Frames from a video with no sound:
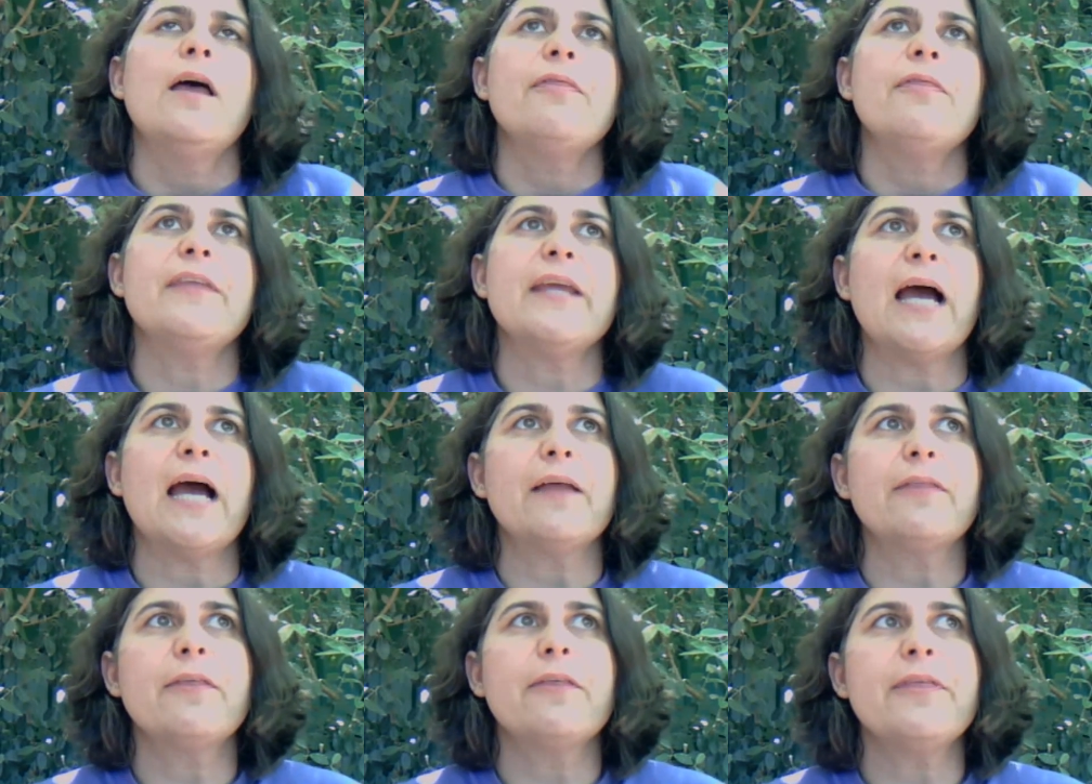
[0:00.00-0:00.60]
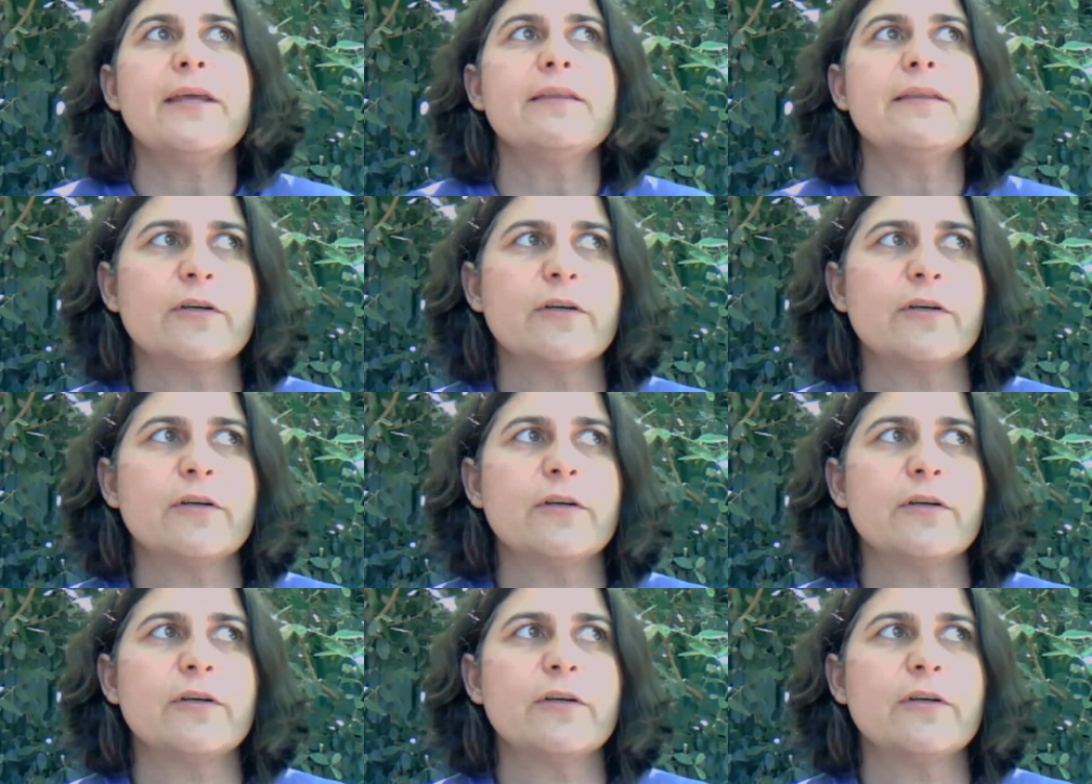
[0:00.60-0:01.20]
The other thing that
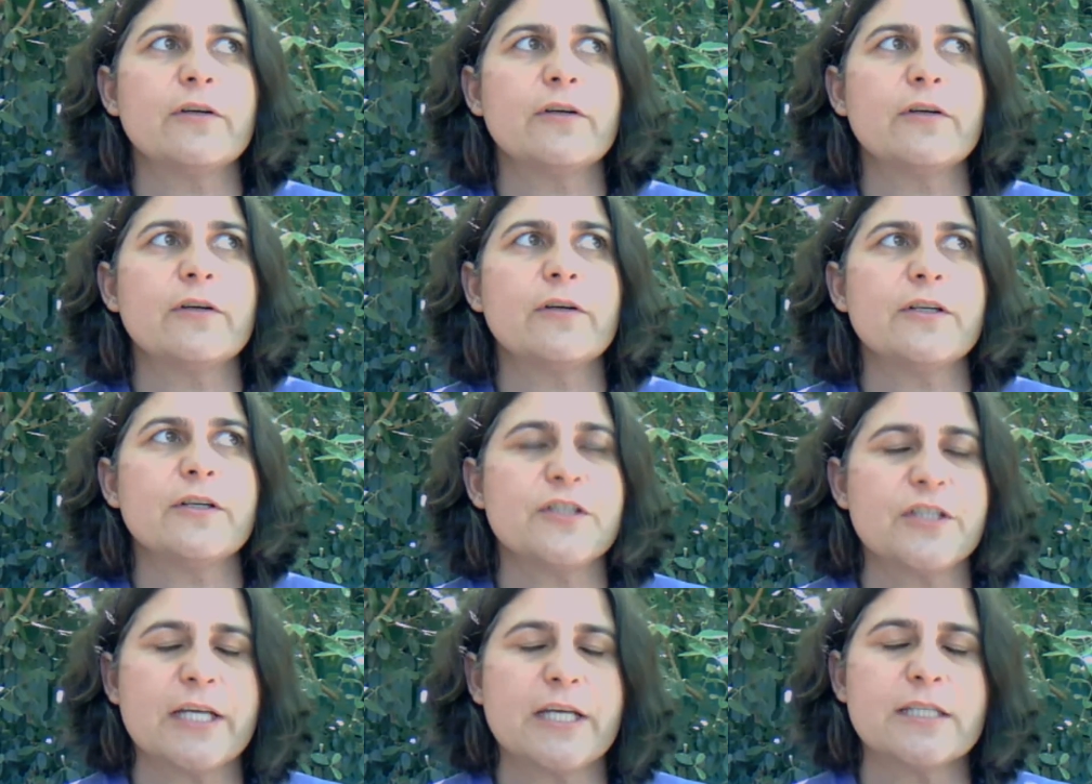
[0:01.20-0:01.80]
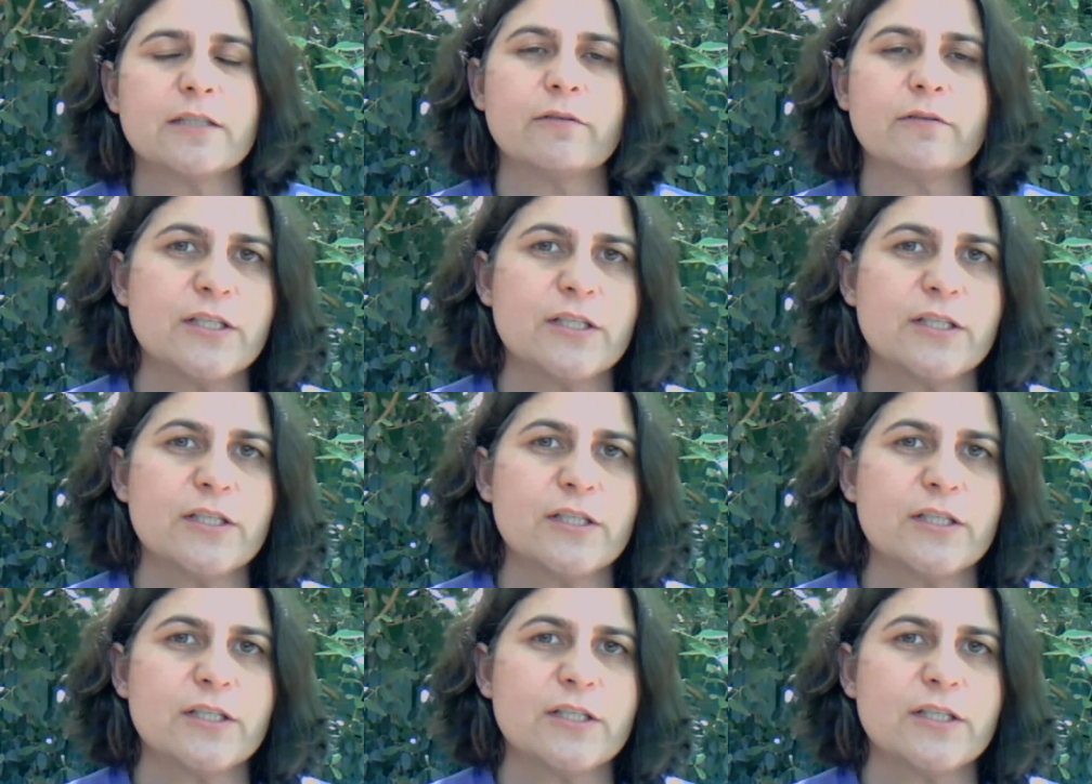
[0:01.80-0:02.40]
Jason
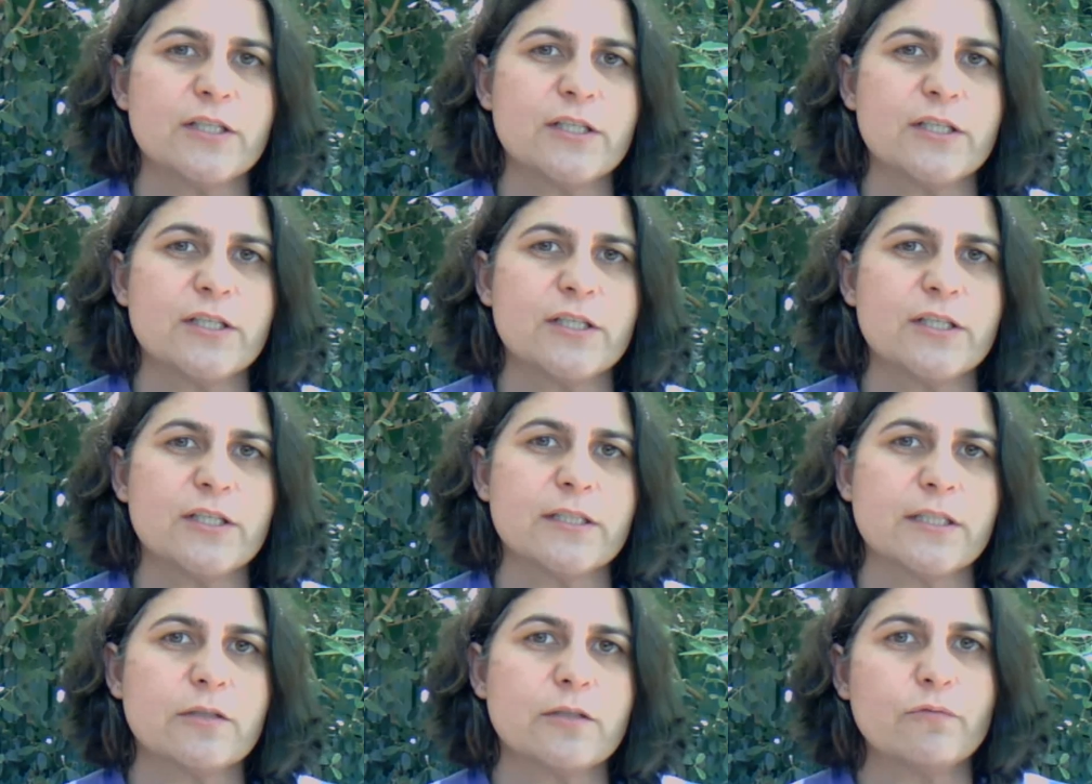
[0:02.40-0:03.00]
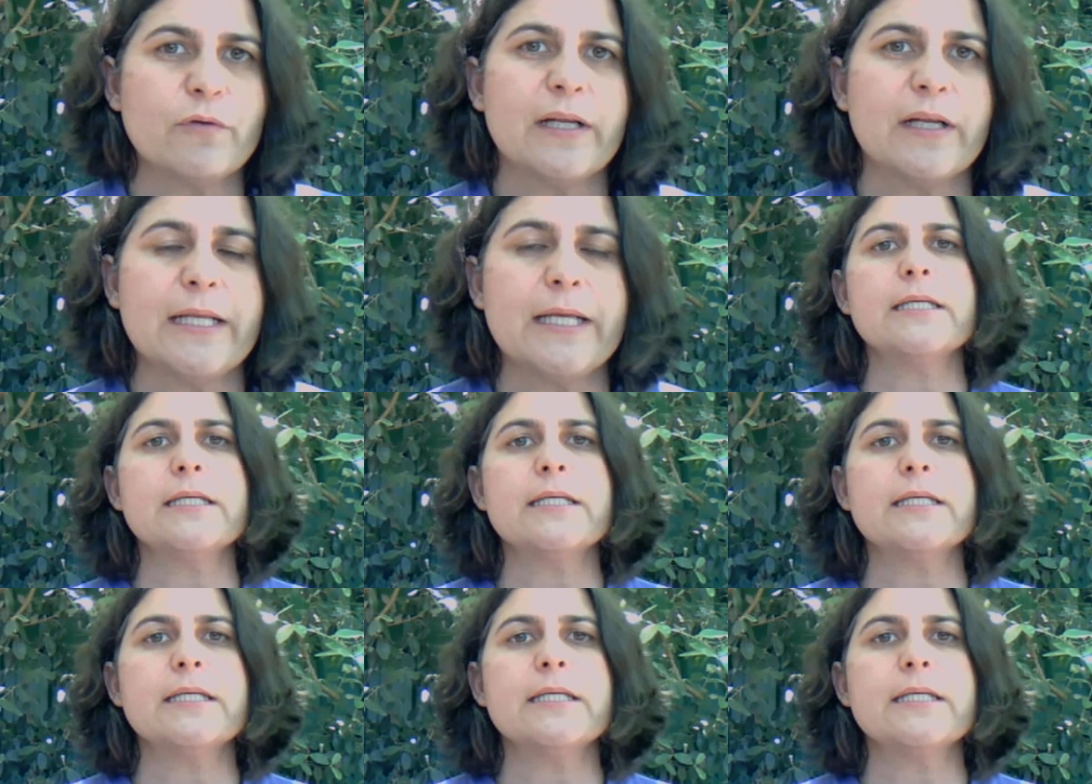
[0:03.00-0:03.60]
Griffey mentions as really
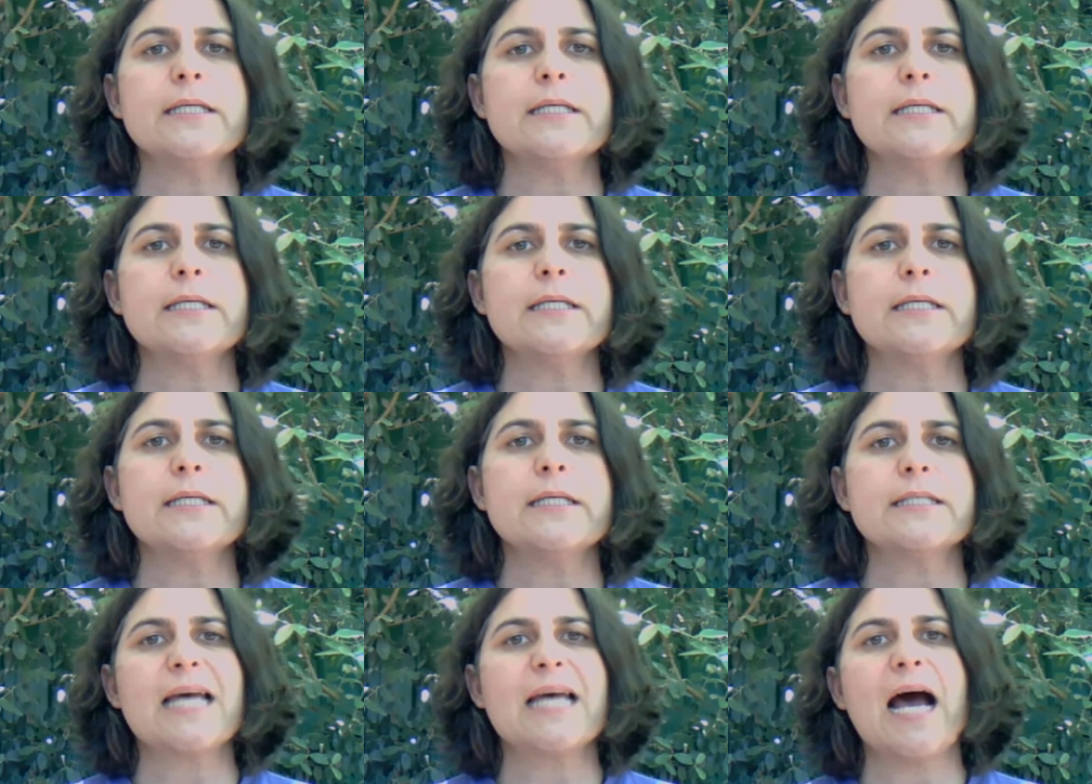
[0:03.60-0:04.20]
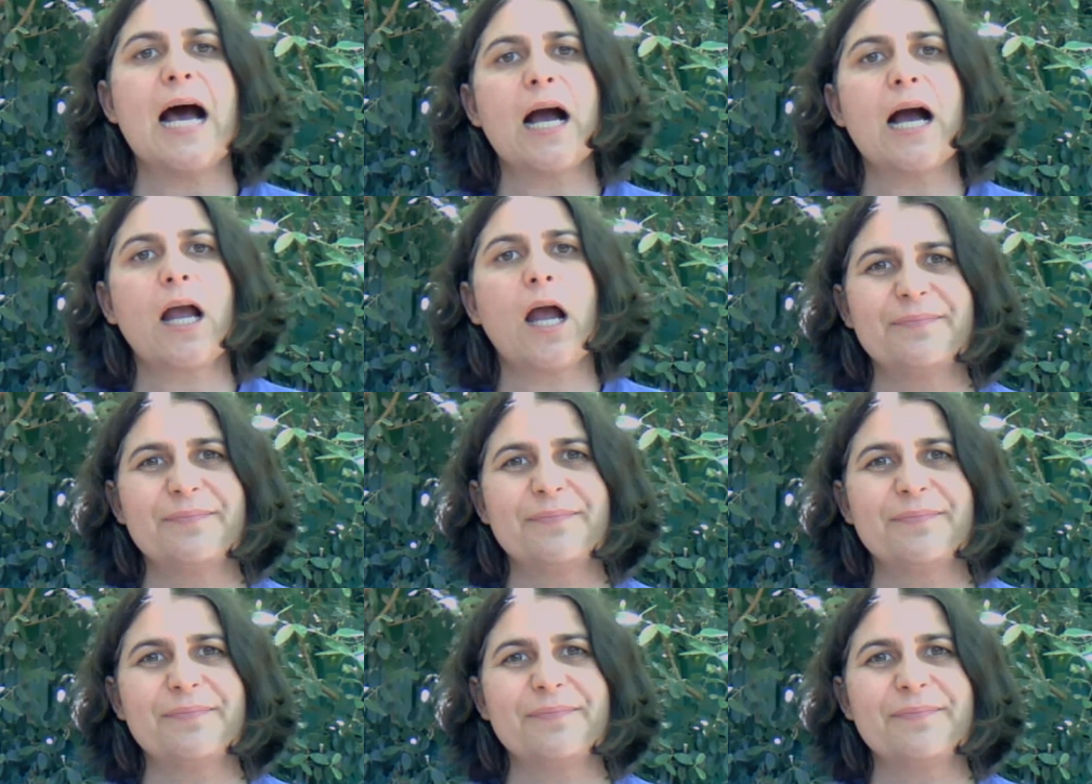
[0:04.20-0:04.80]
interesting is
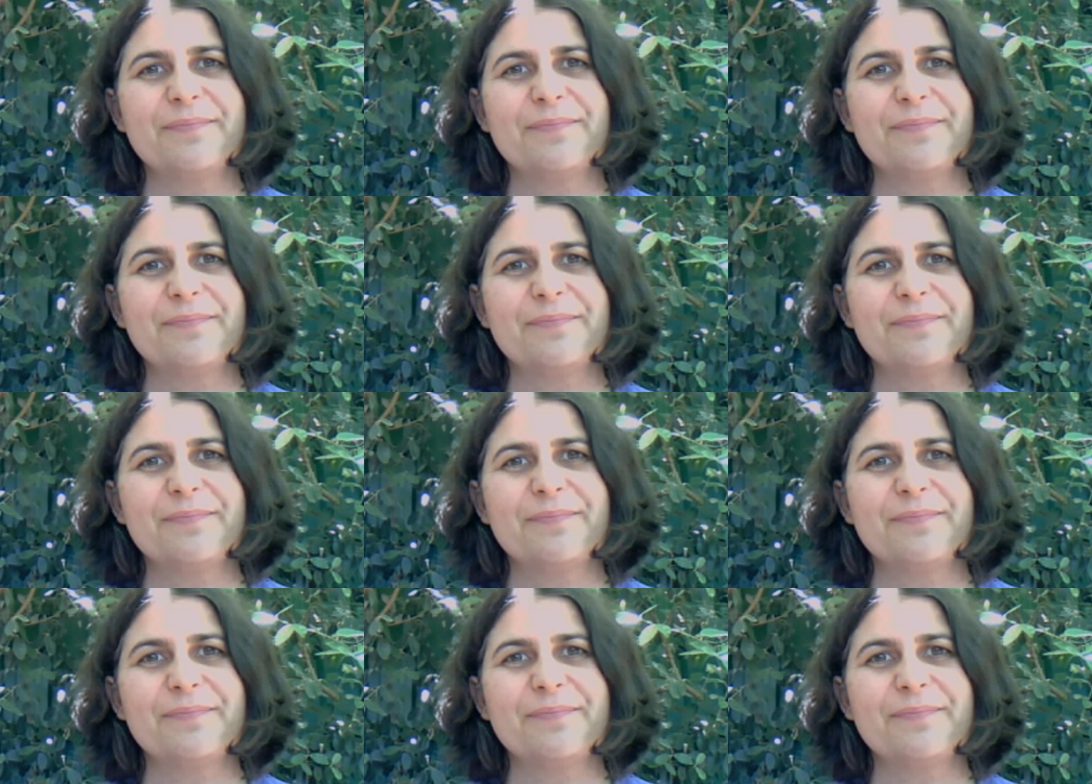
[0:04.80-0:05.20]
archiving.